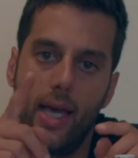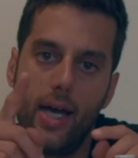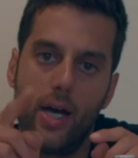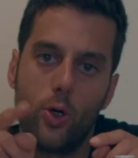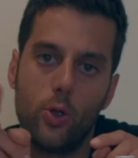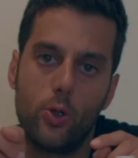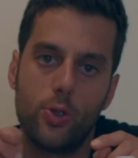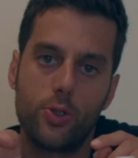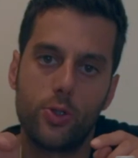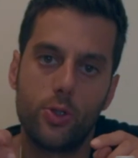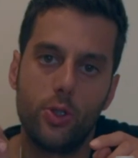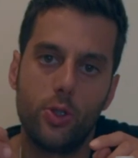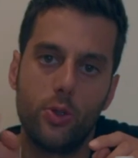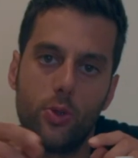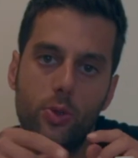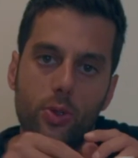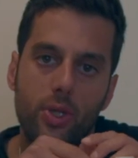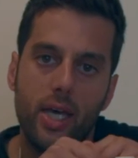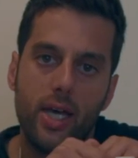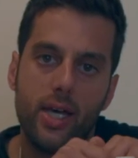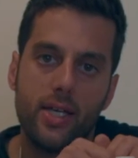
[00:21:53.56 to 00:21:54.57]
also
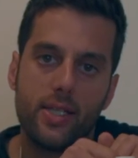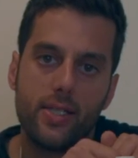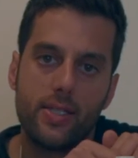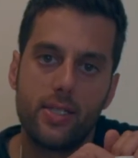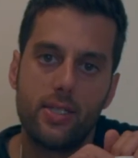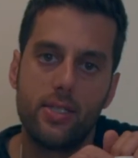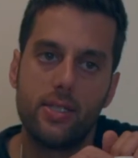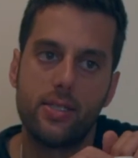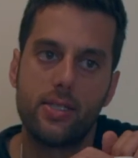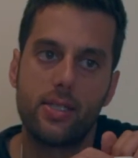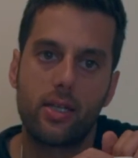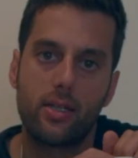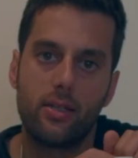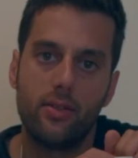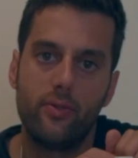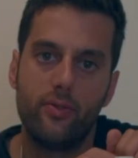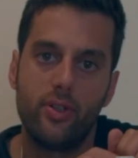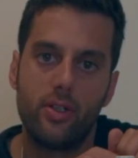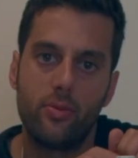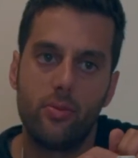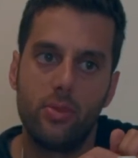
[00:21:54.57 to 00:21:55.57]
known as the
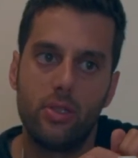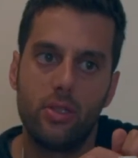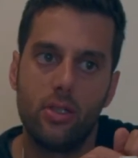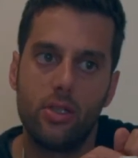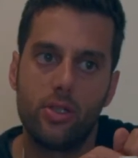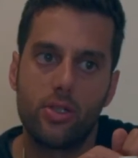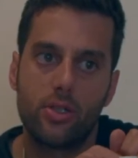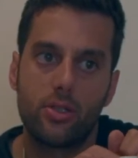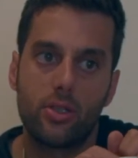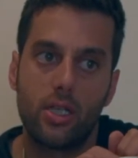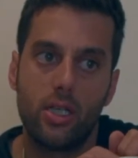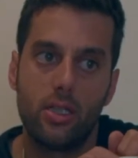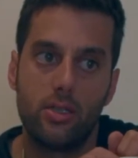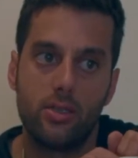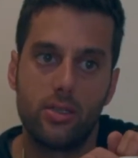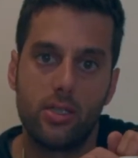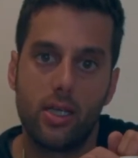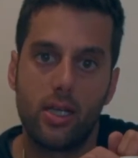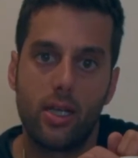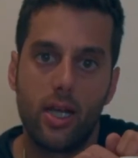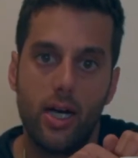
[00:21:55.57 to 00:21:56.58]
second fermentation, can
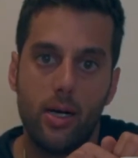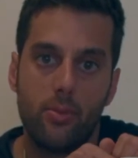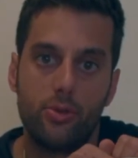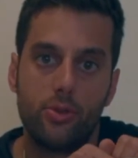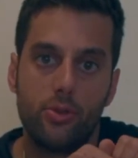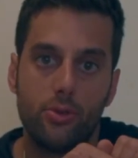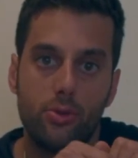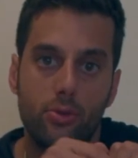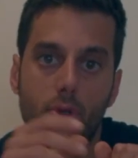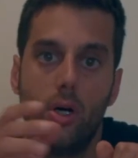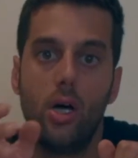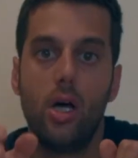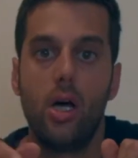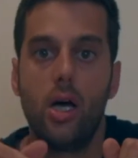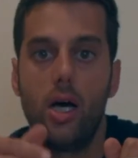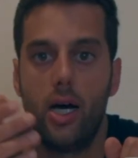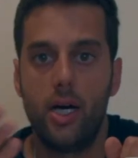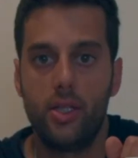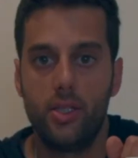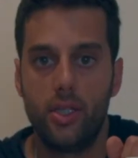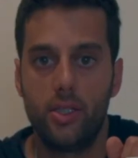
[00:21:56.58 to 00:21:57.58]
take up to
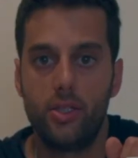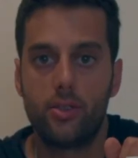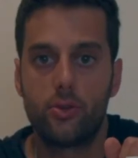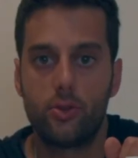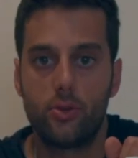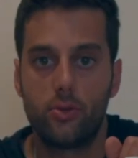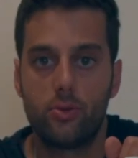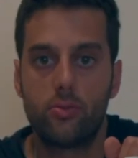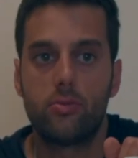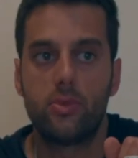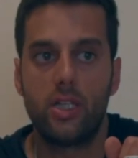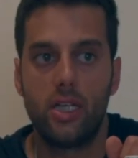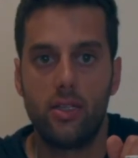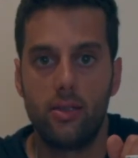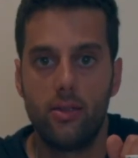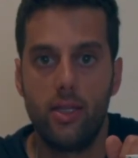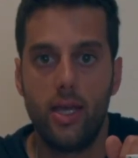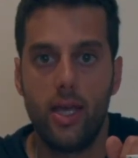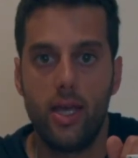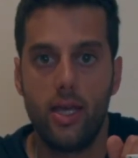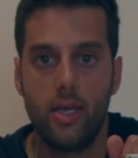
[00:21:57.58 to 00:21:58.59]
another
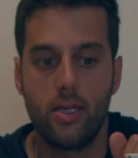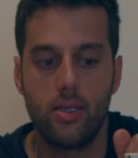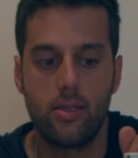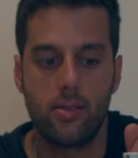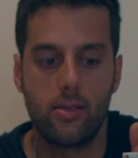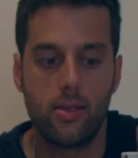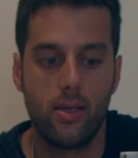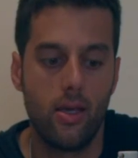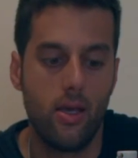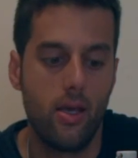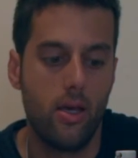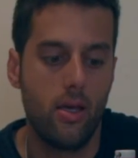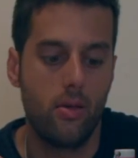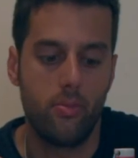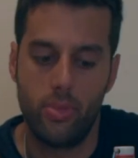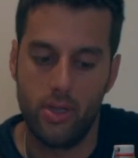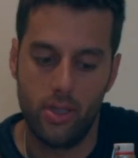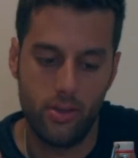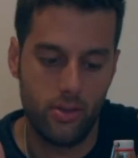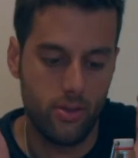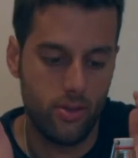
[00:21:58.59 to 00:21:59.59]
10 days,
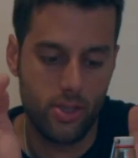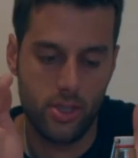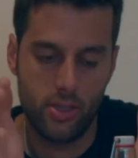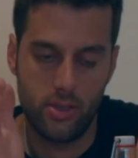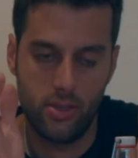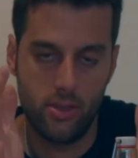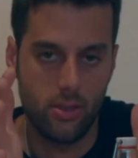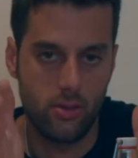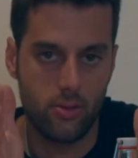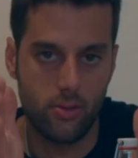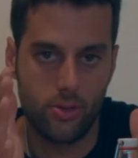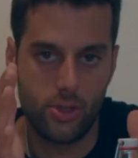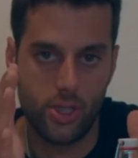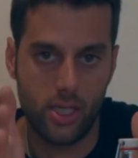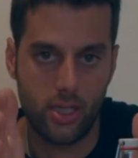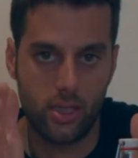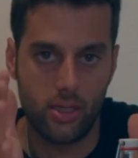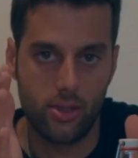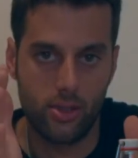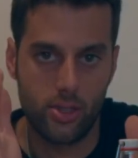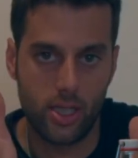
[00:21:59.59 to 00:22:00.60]
but just need to
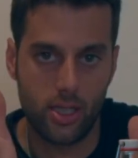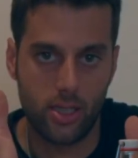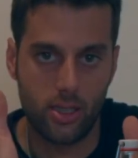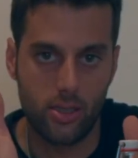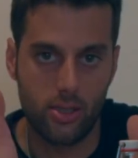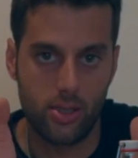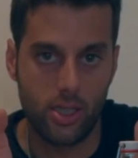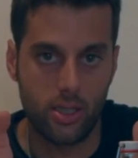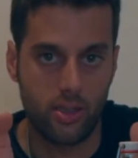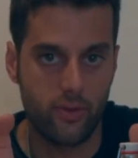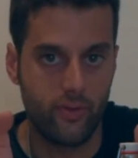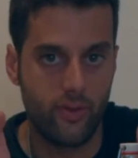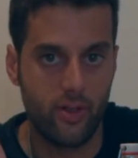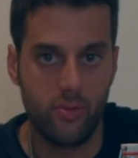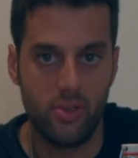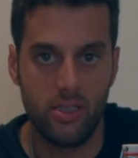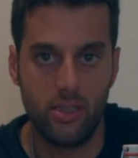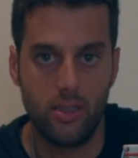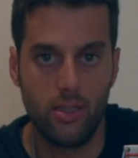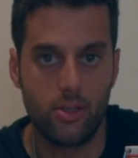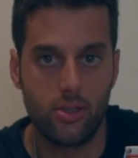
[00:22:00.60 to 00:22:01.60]
check and check and check.
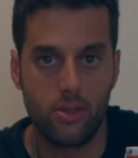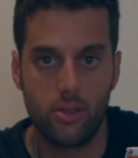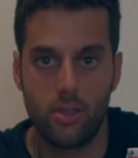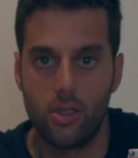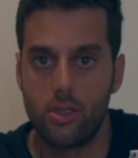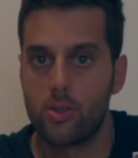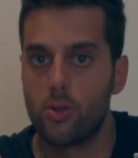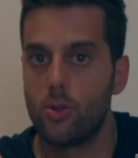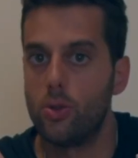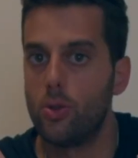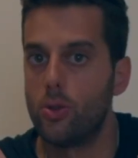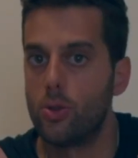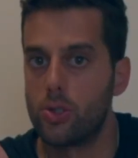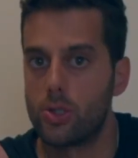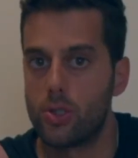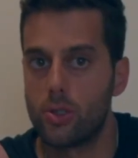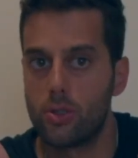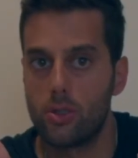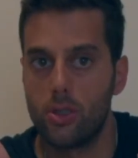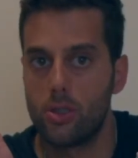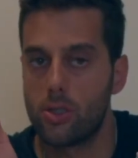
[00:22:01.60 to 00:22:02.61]
Fermentation is
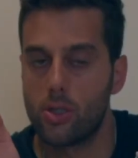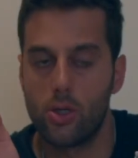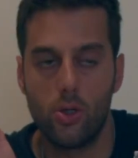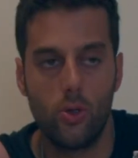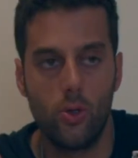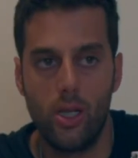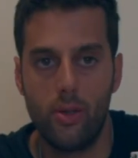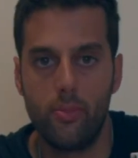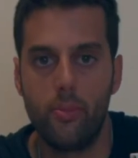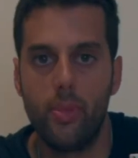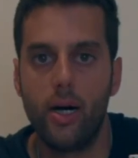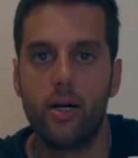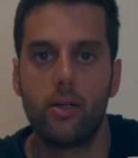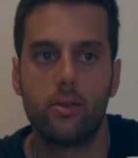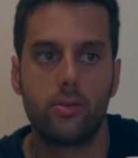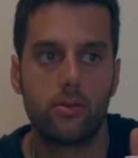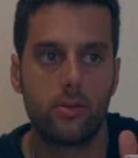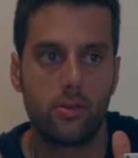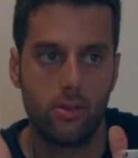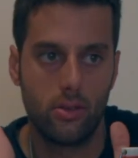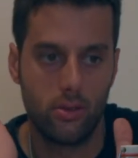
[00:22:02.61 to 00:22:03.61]
it's all
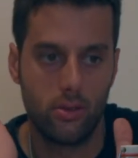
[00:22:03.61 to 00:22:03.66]
about